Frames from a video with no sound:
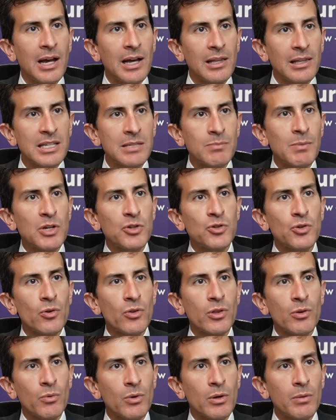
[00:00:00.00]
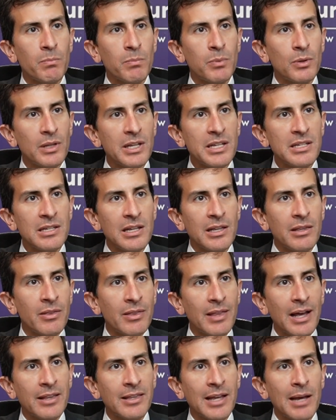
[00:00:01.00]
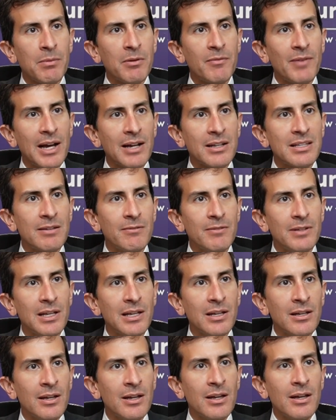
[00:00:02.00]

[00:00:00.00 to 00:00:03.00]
And let's make sure that we're policing that type of activity.